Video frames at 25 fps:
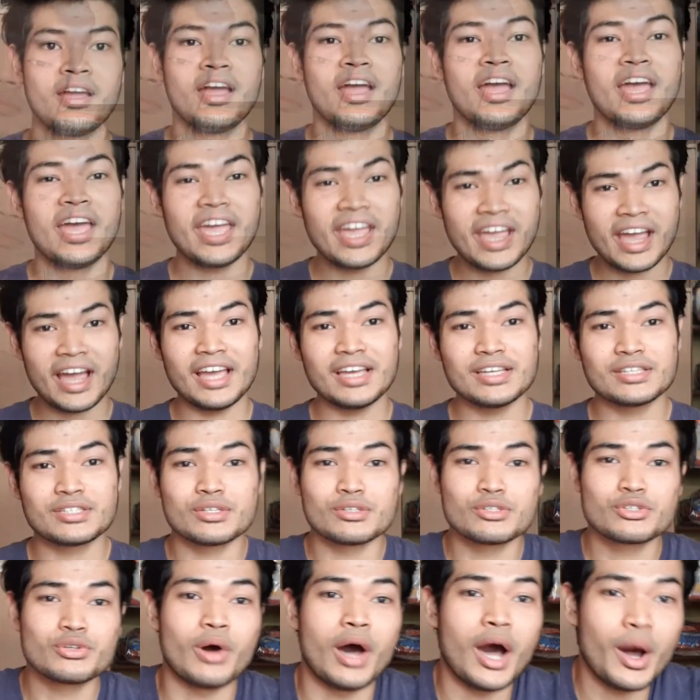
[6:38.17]
Hey guys,
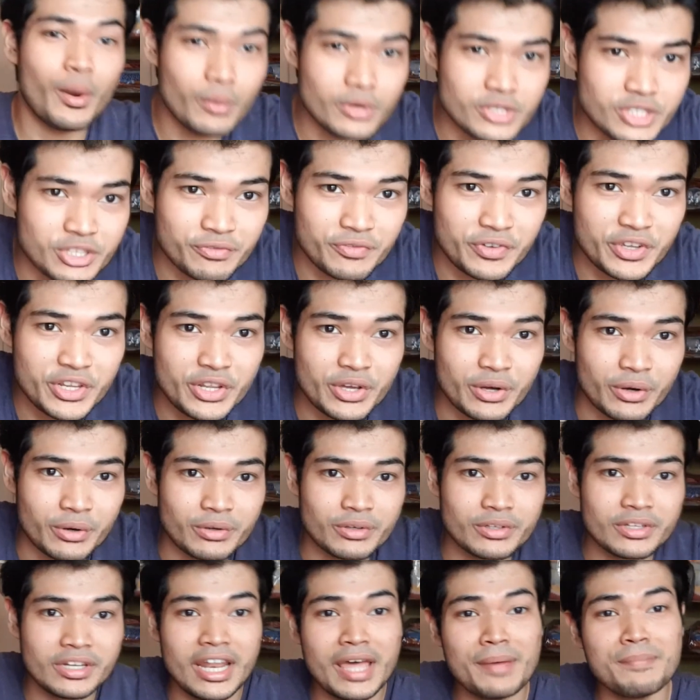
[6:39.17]
so how was the
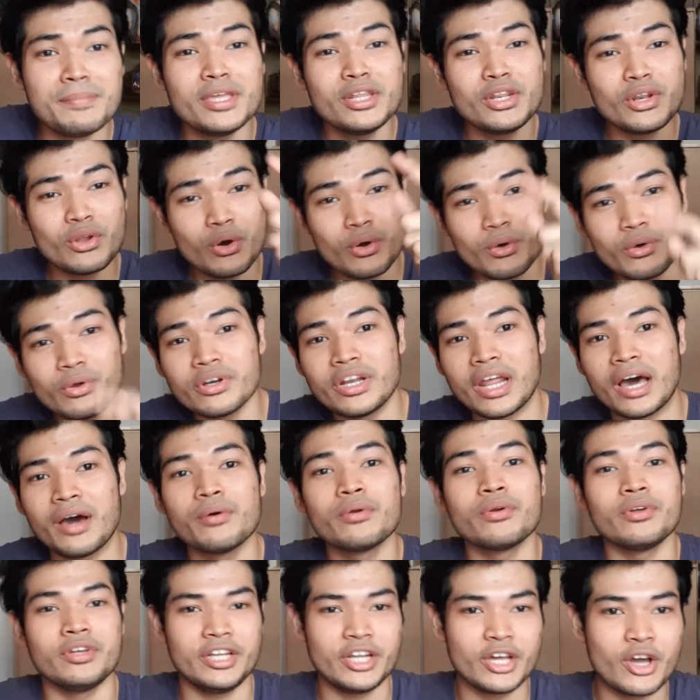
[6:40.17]
video? Let me know
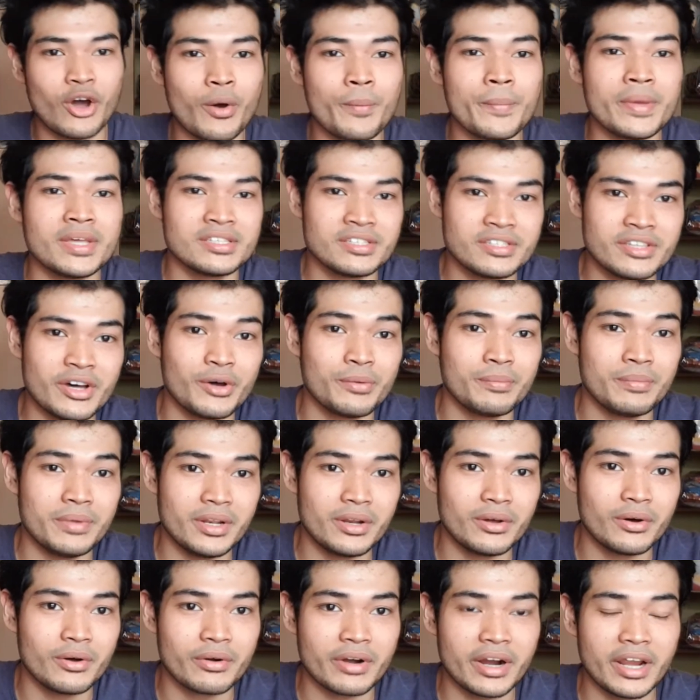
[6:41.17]
down in the comments down
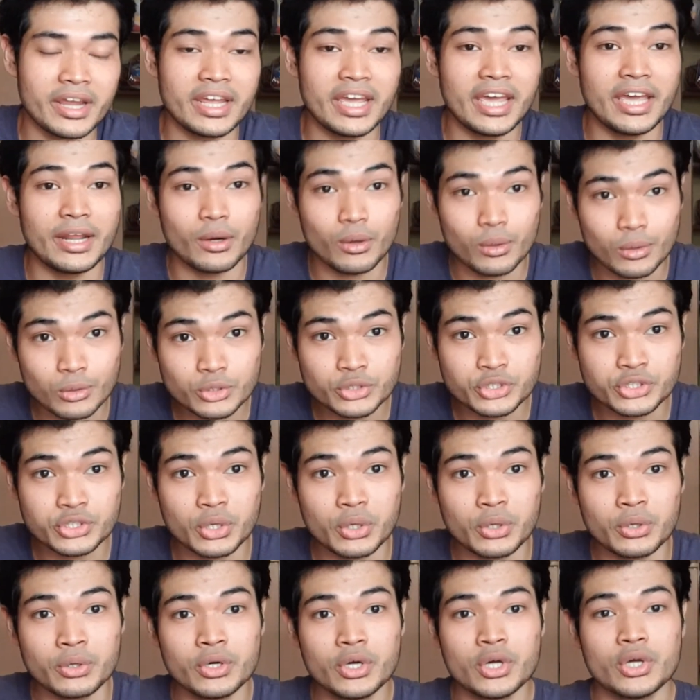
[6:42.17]
below, right? And
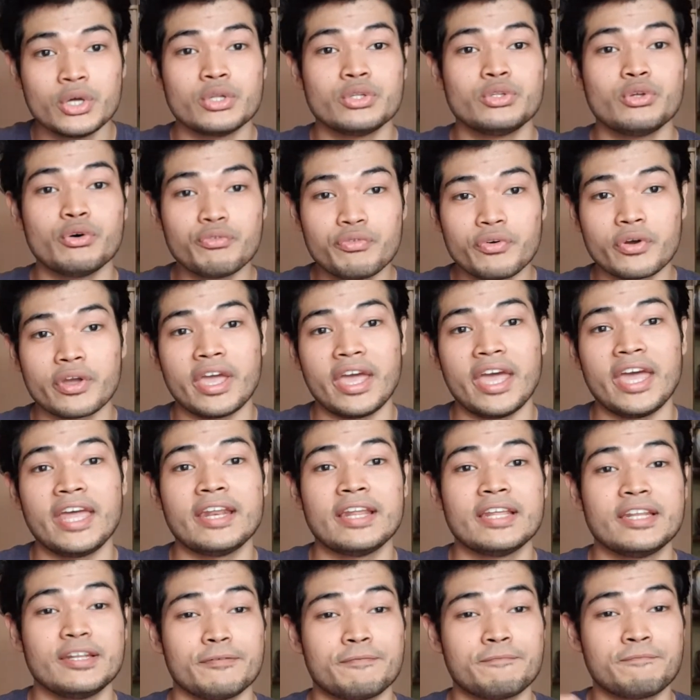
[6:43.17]
also, don't
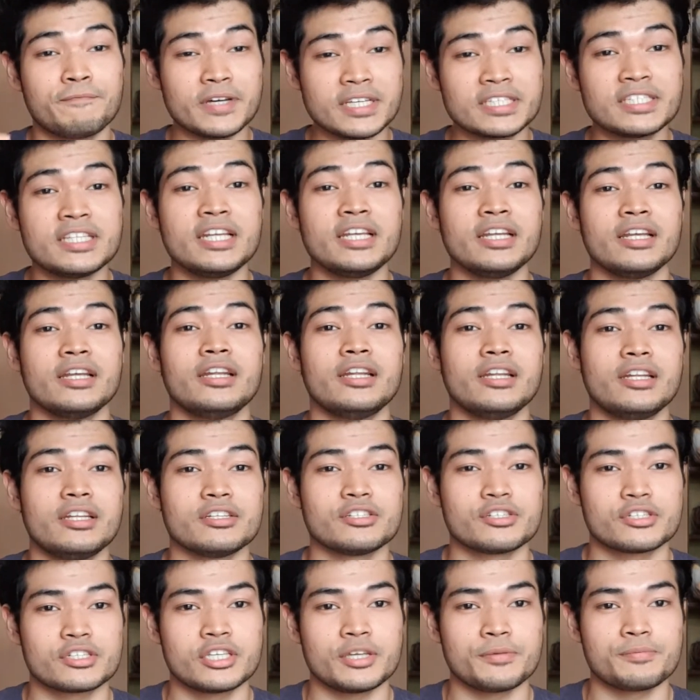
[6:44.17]
forget, the first link in the
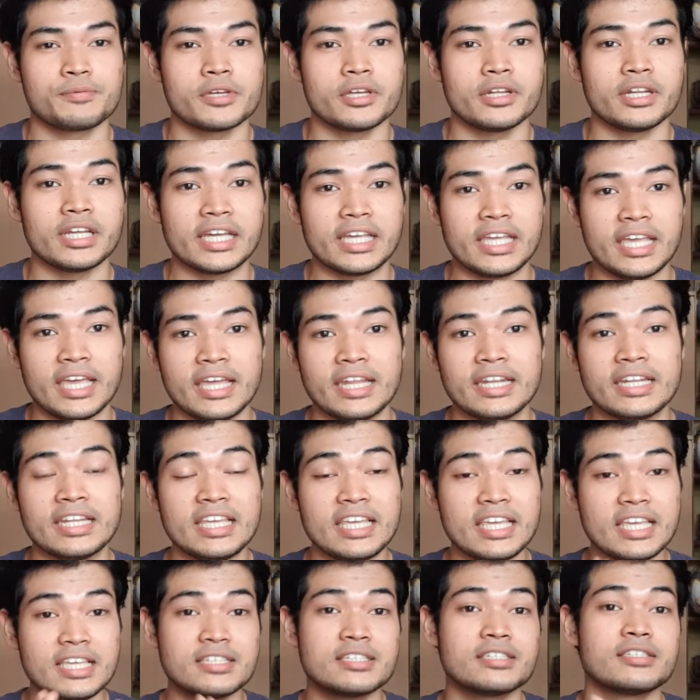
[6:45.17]
description again
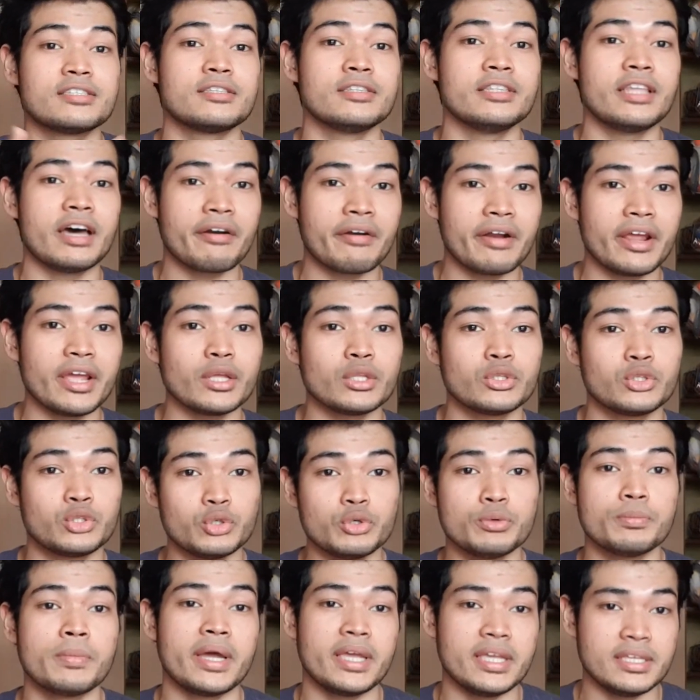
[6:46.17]
is direct
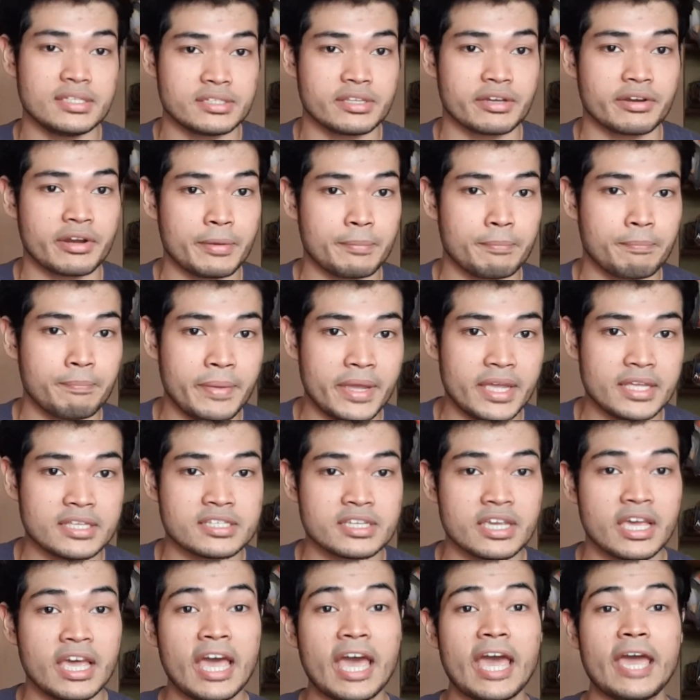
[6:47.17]
to my Instagram
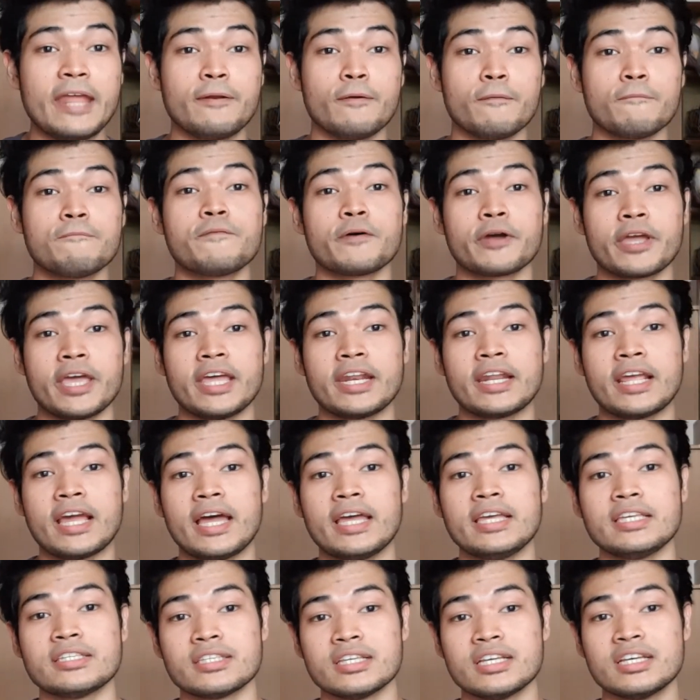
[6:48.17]
page. And don't forget
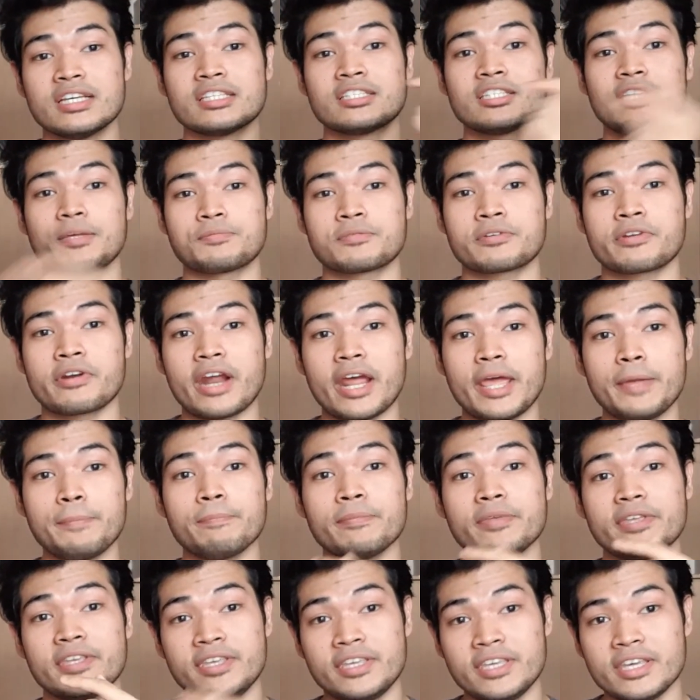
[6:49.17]
guys, subscribe
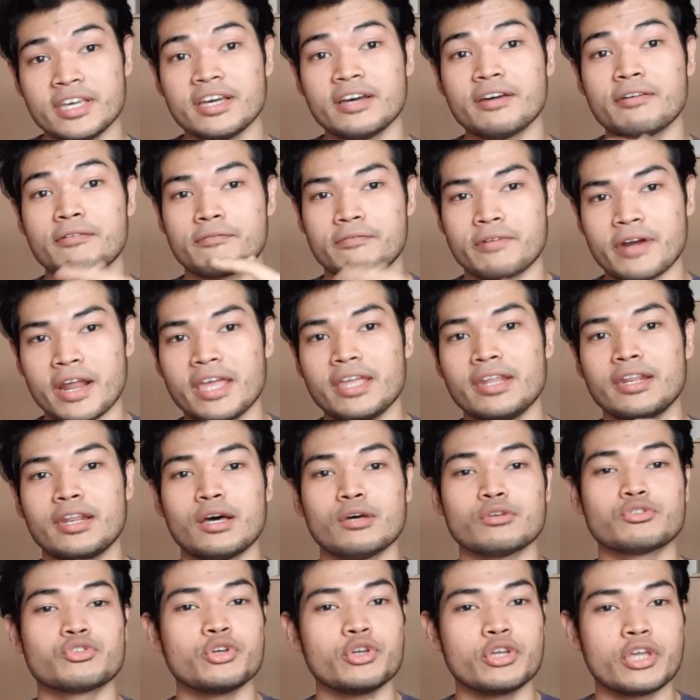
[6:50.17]
here right
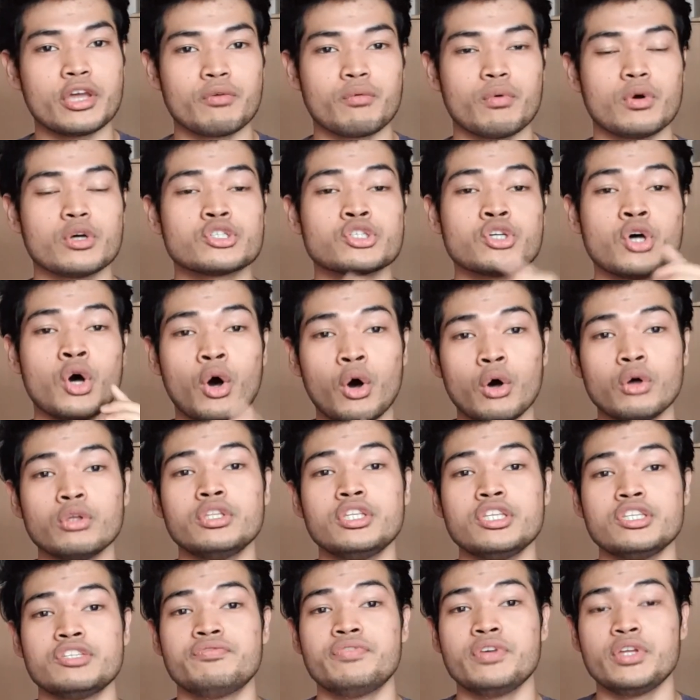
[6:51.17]
now so you can watch all
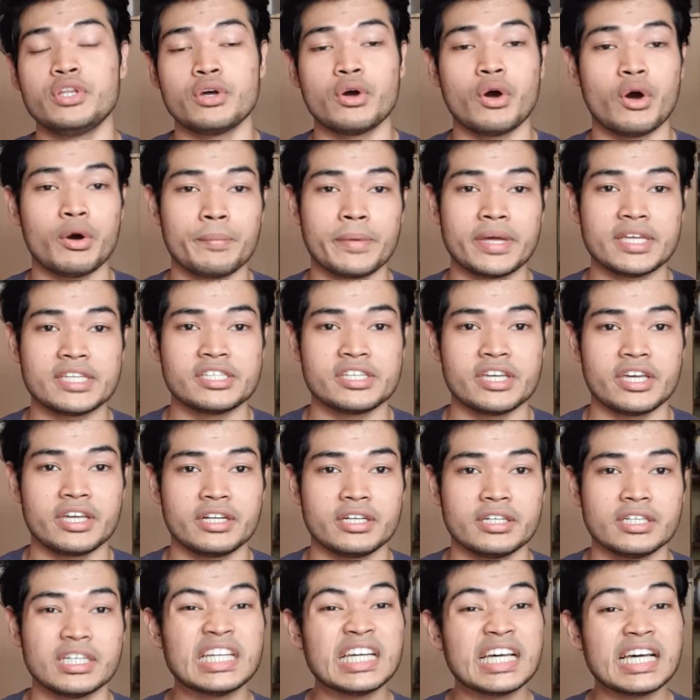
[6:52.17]
this video on my
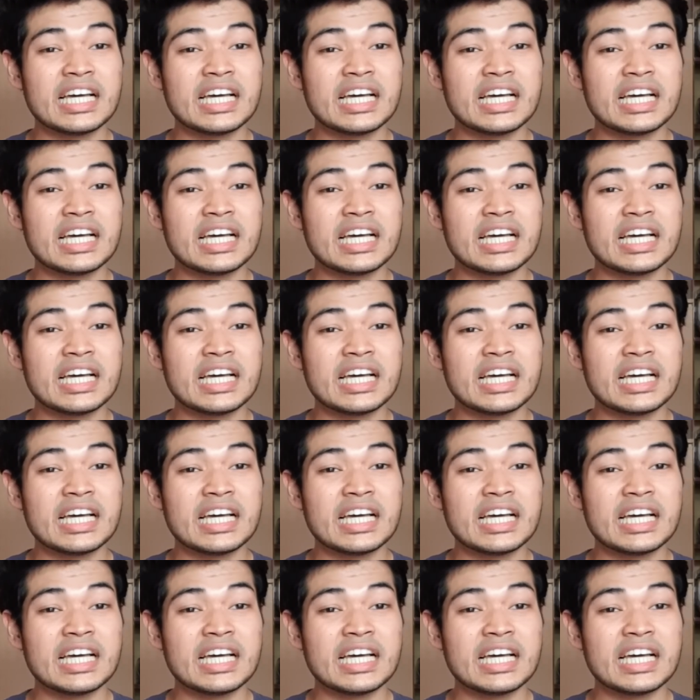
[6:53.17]
channel.